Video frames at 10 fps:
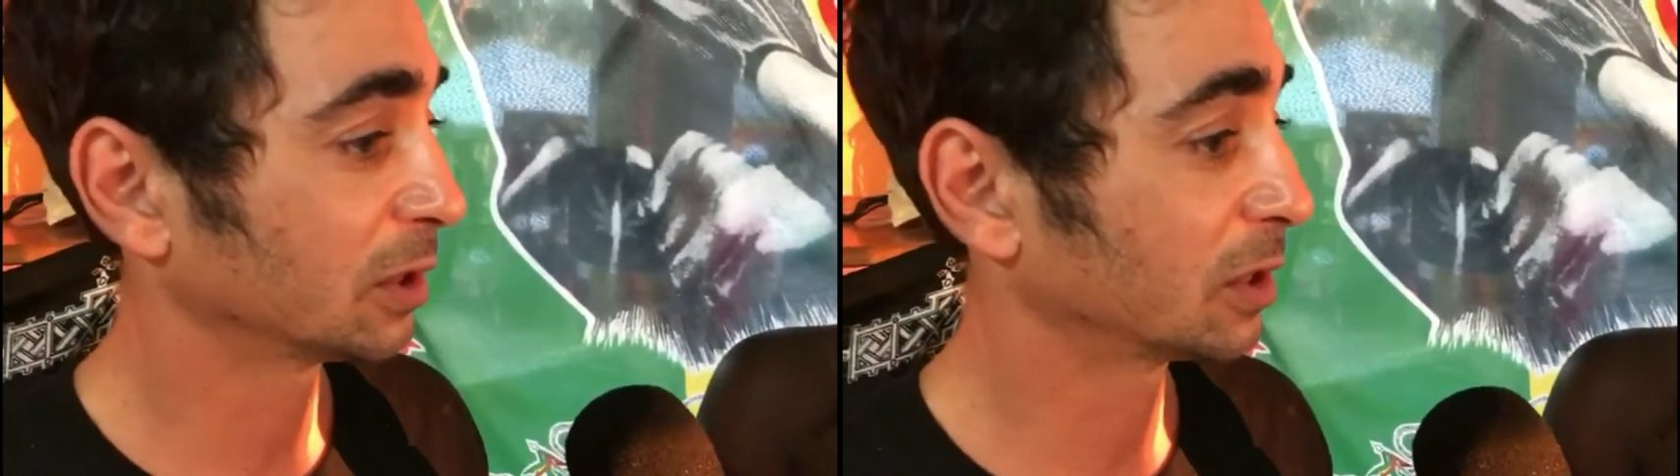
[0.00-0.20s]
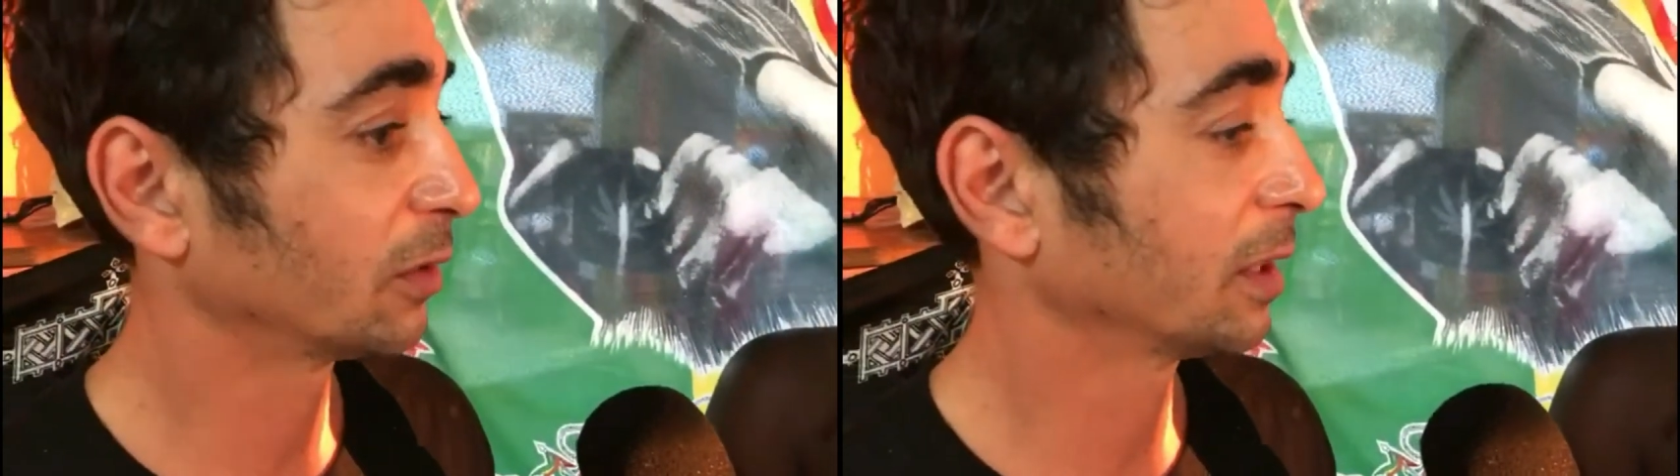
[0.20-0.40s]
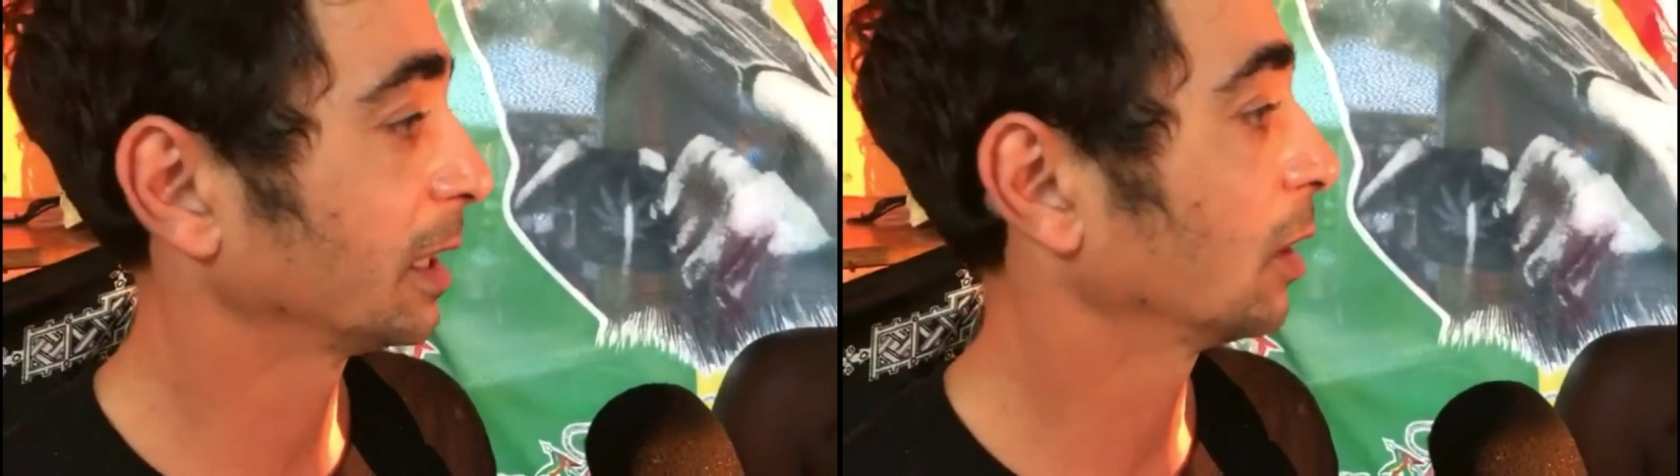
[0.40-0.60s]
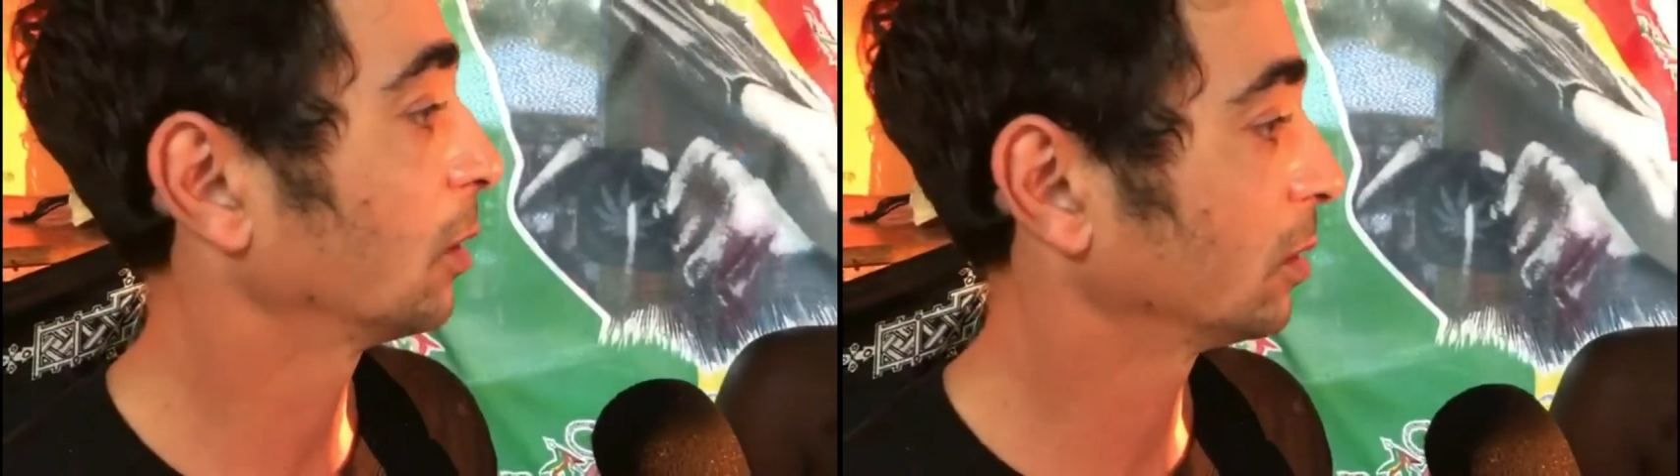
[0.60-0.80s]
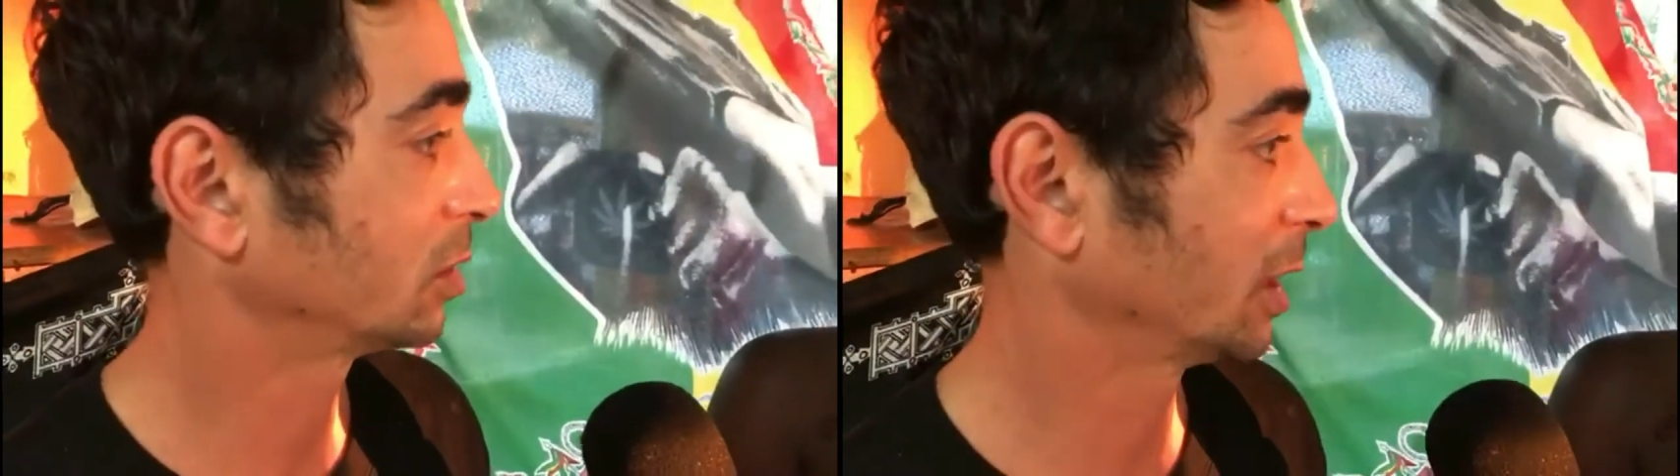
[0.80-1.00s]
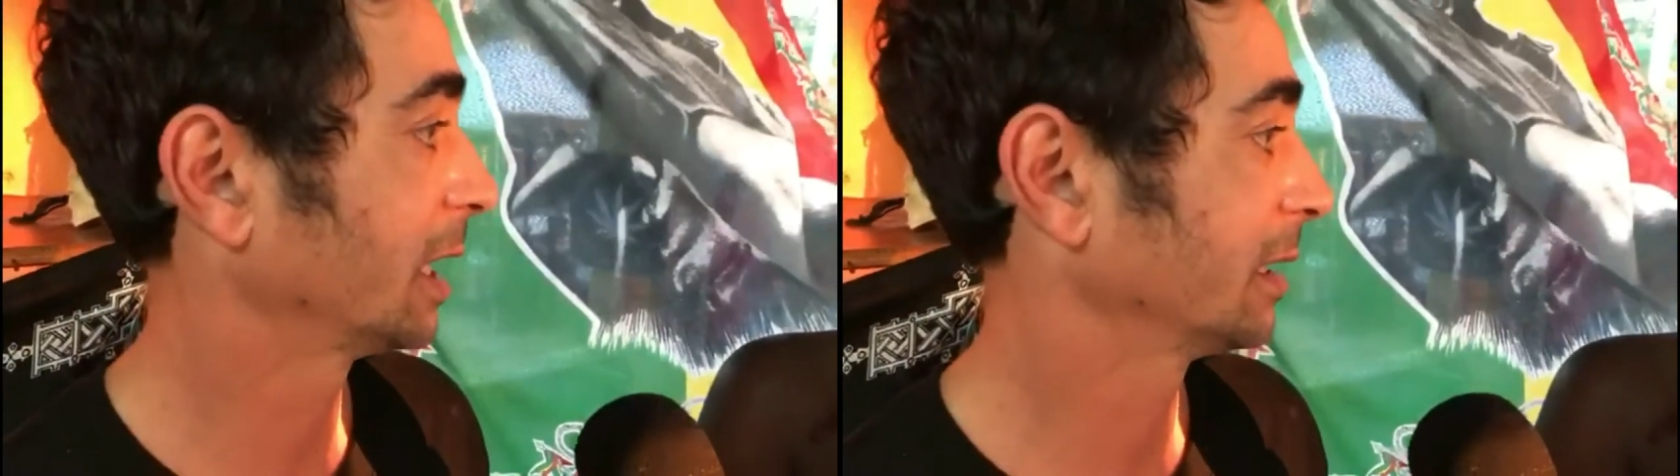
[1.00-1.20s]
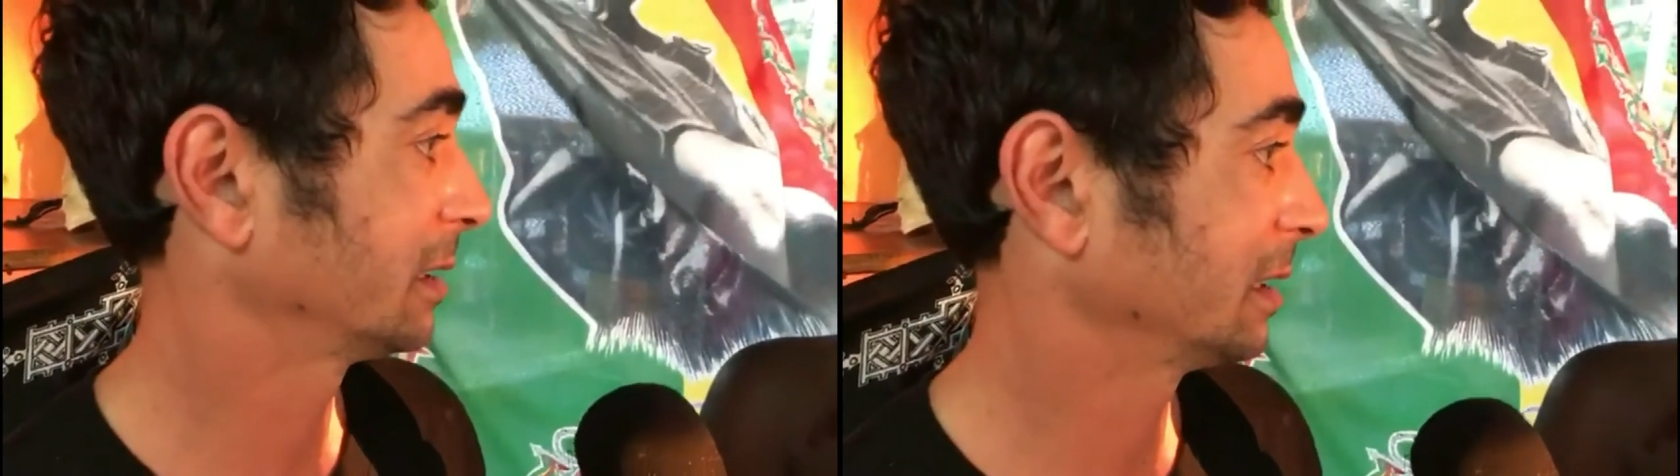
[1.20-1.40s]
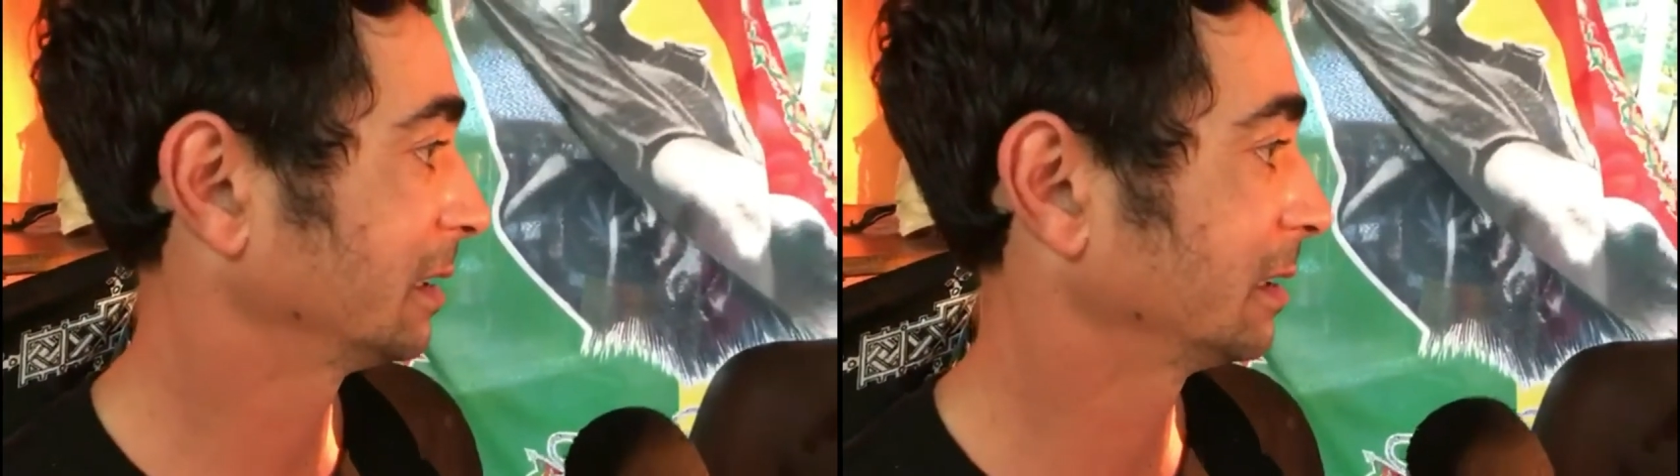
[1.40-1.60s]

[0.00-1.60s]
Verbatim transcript: preserving the old genetics